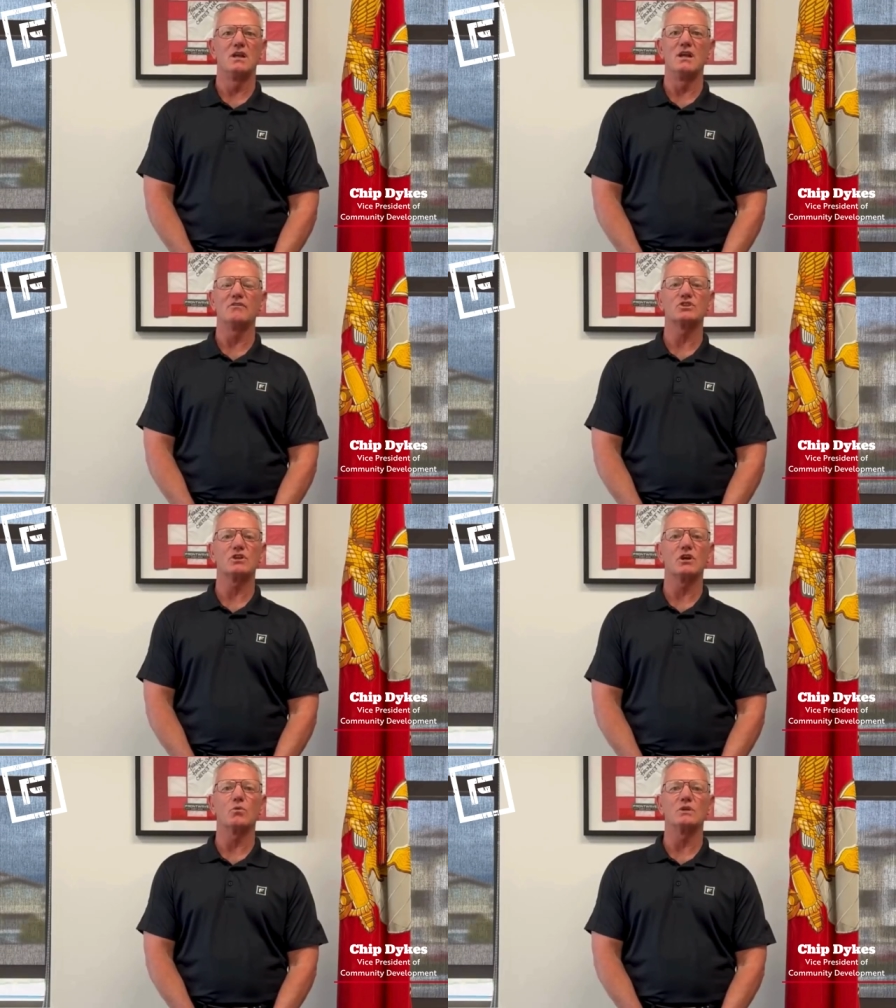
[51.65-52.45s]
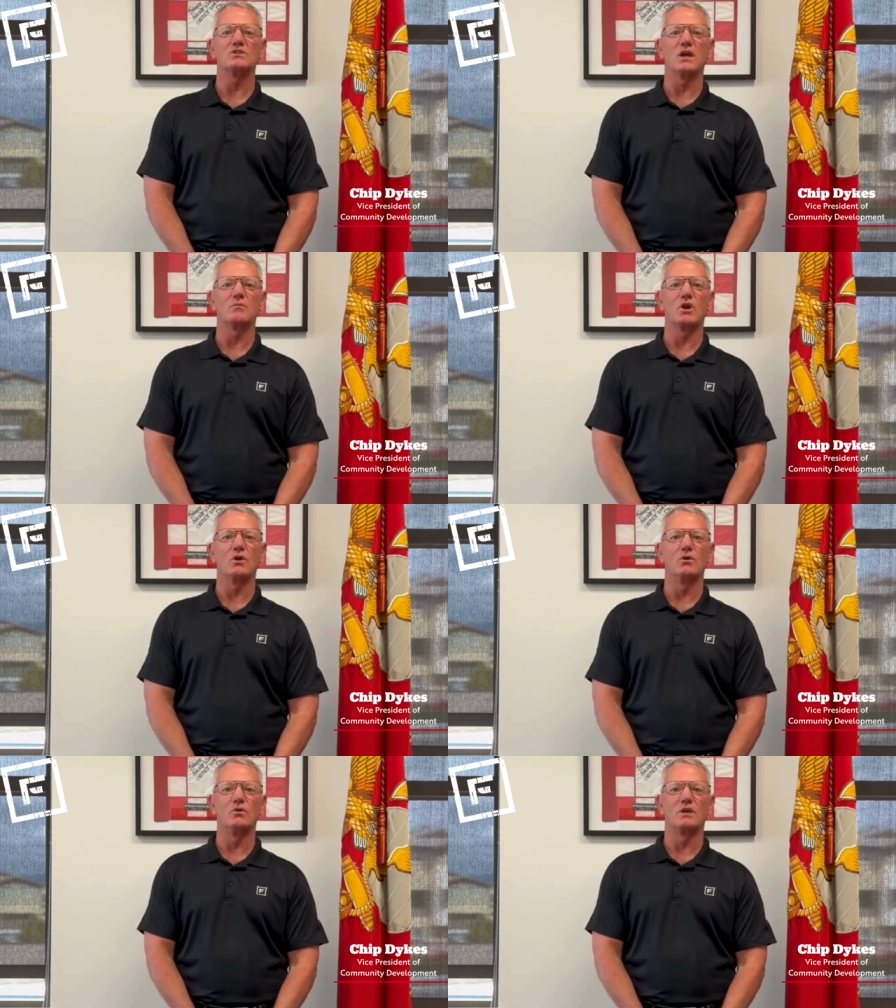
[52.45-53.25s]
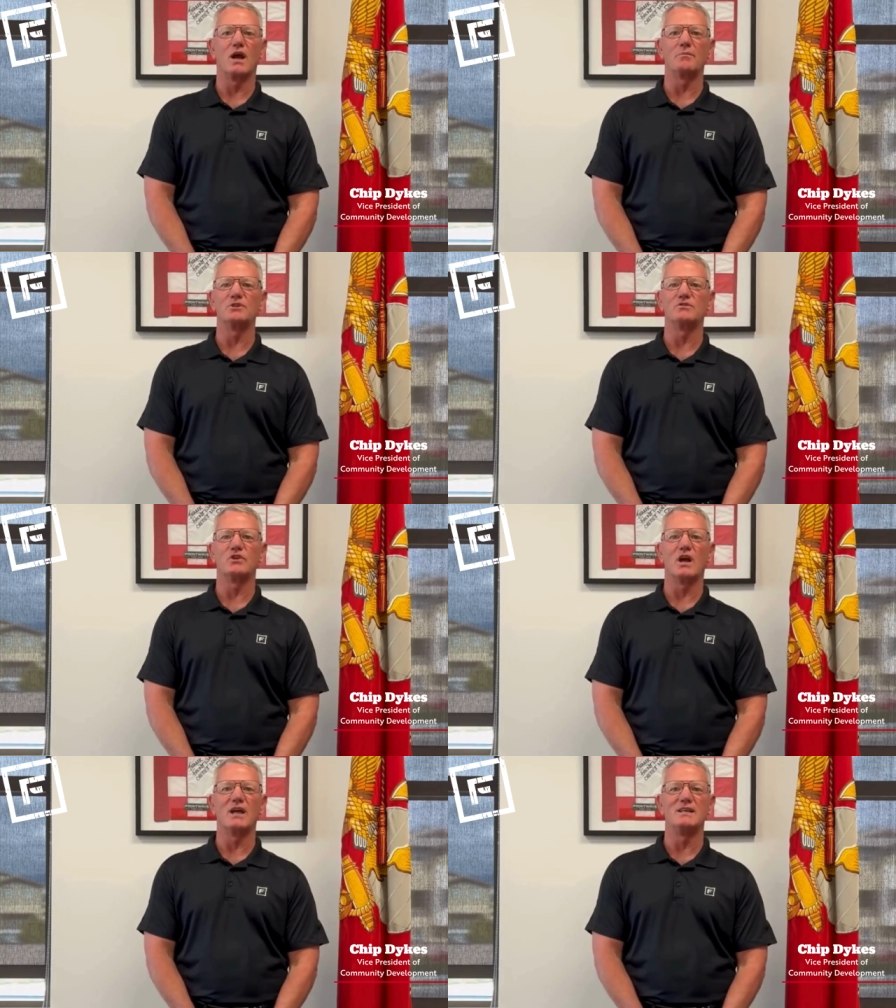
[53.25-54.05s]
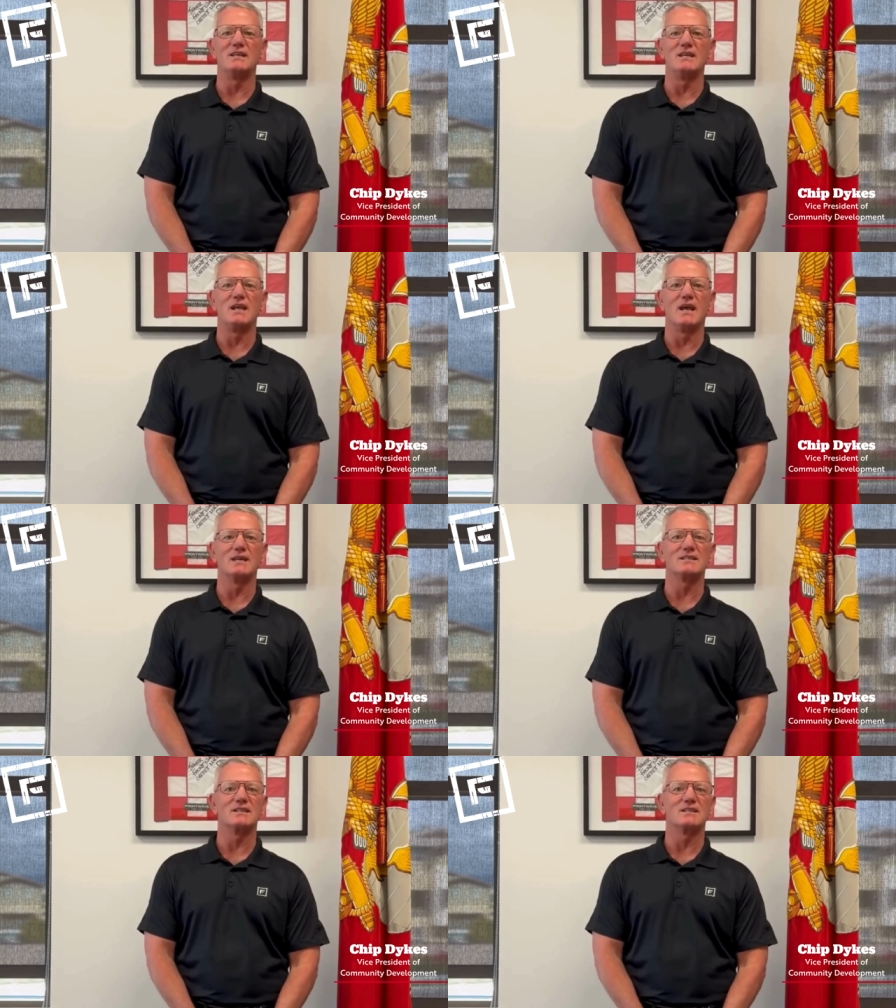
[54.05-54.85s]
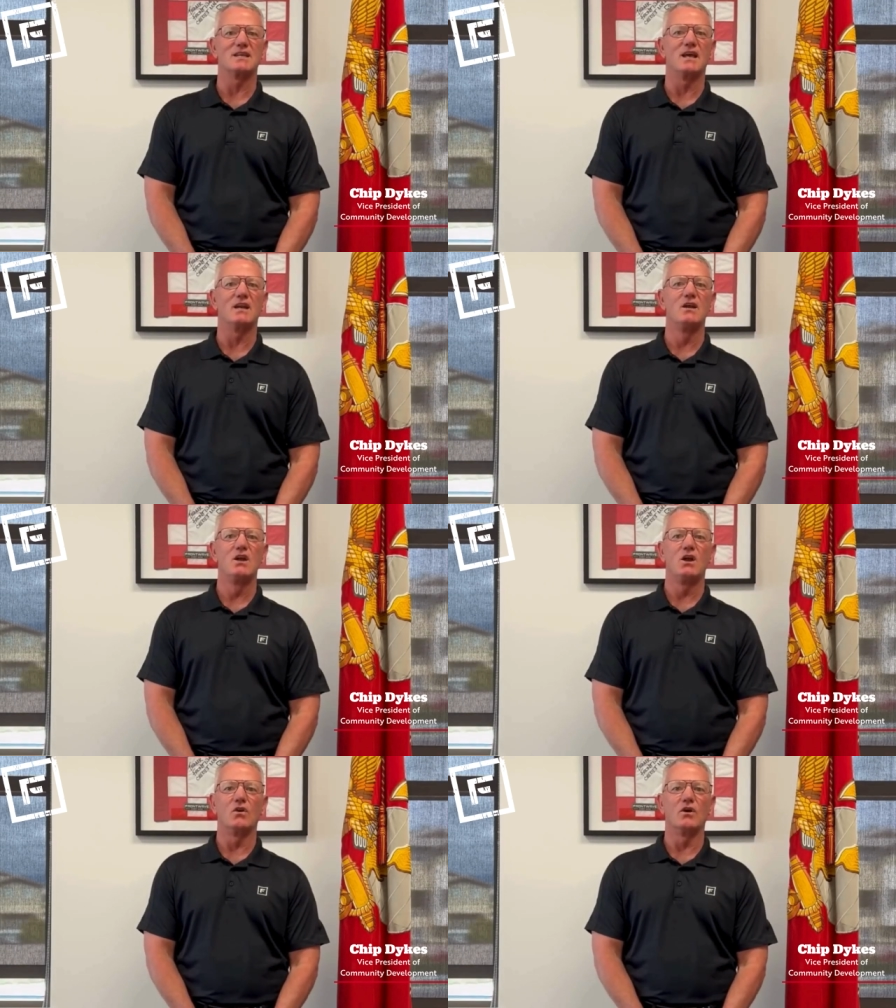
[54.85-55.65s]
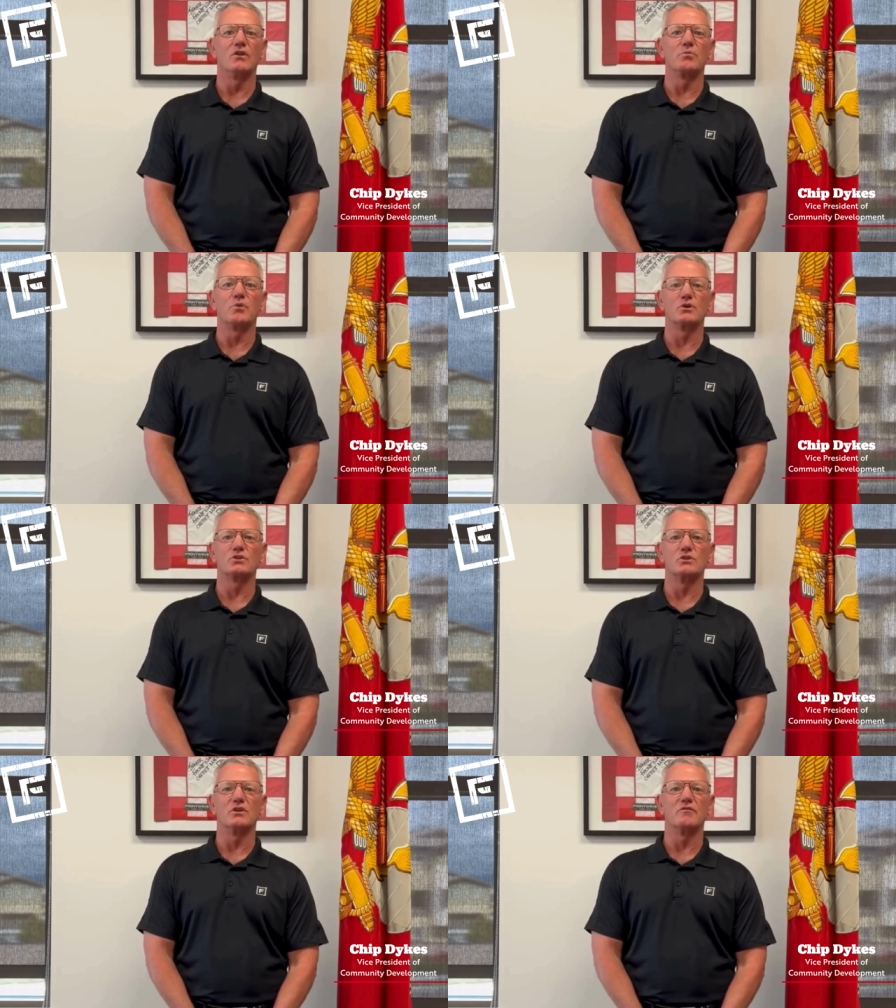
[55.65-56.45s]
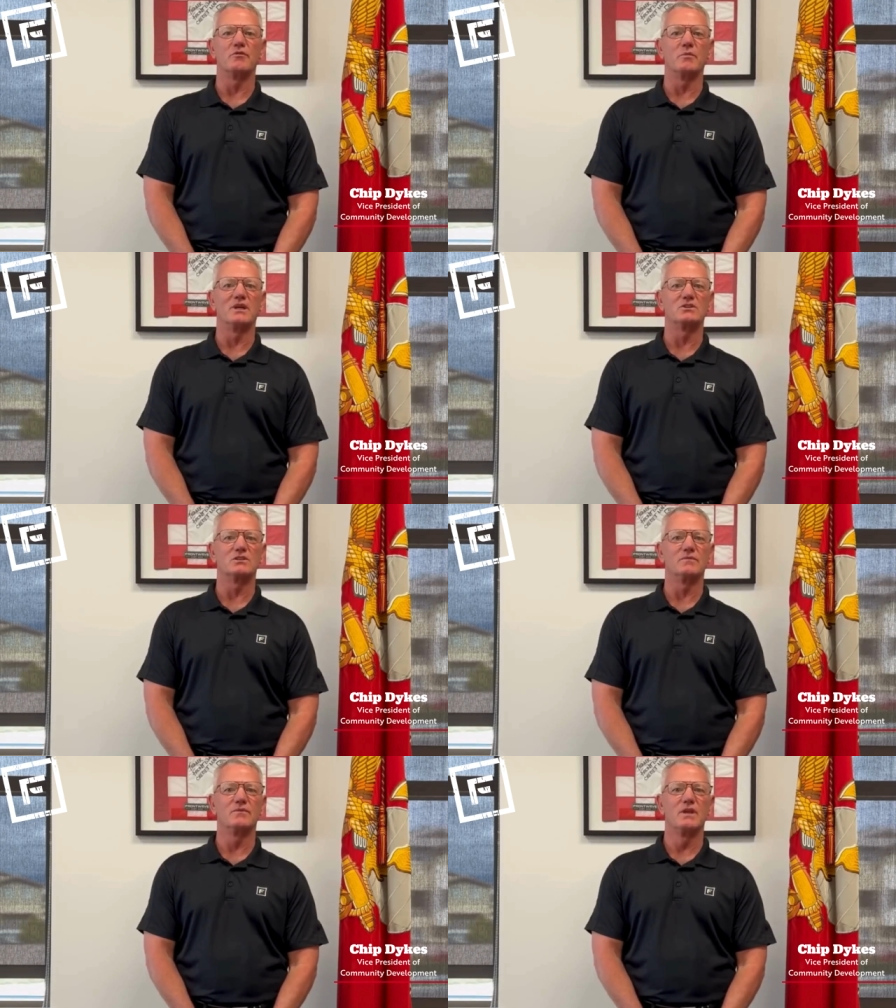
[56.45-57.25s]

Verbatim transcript: never share a one time code, copies of your ID, SSN or other personal information.